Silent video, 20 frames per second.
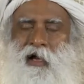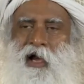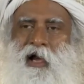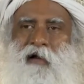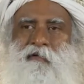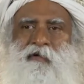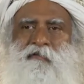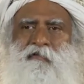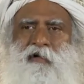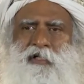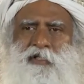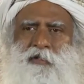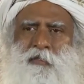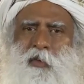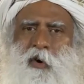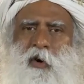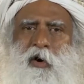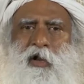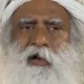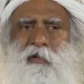However
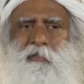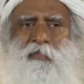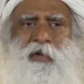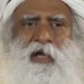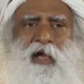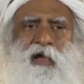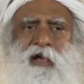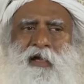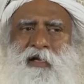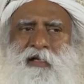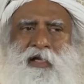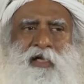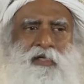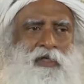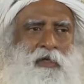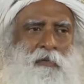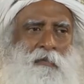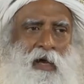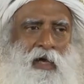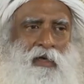small, big, it
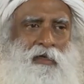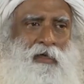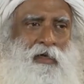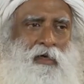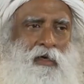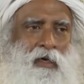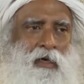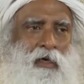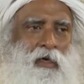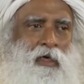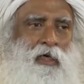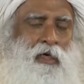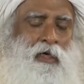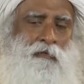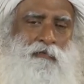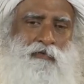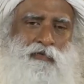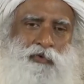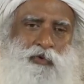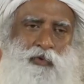doesn't matter.
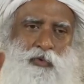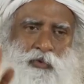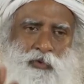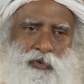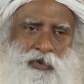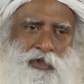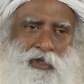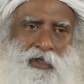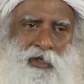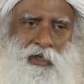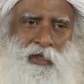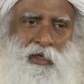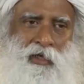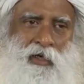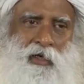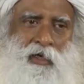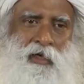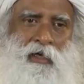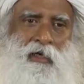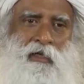If you
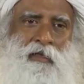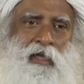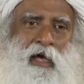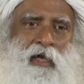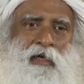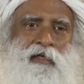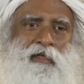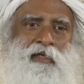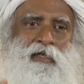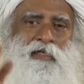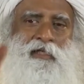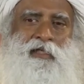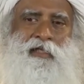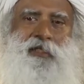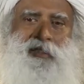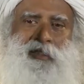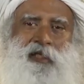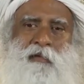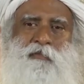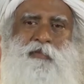see that this
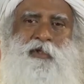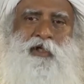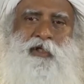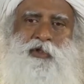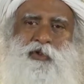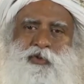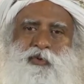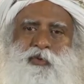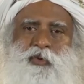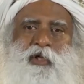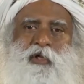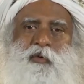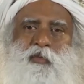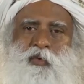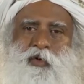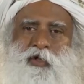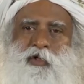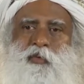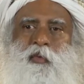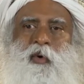is something truly
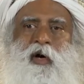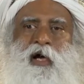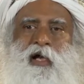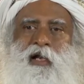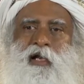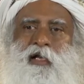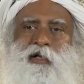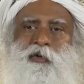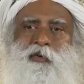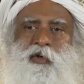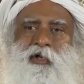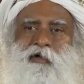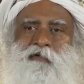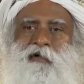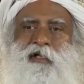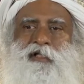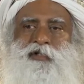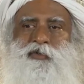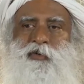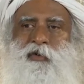worthwhile and you
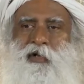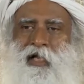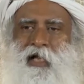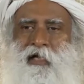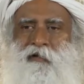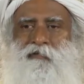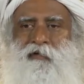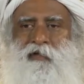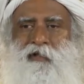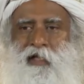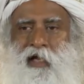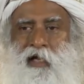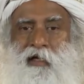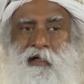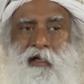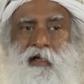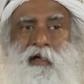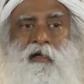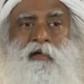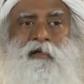invest your life in
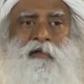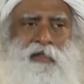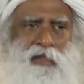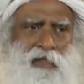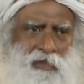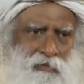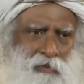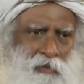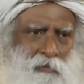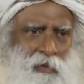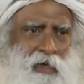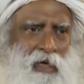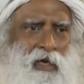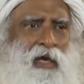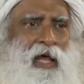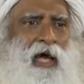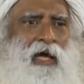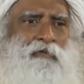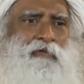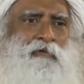that, this will be a
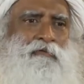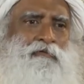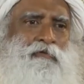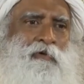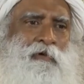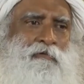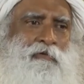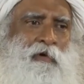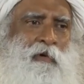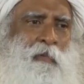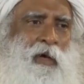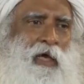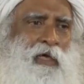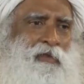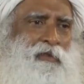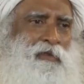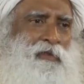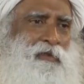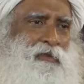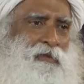life of
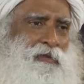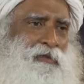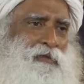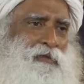fulfillment.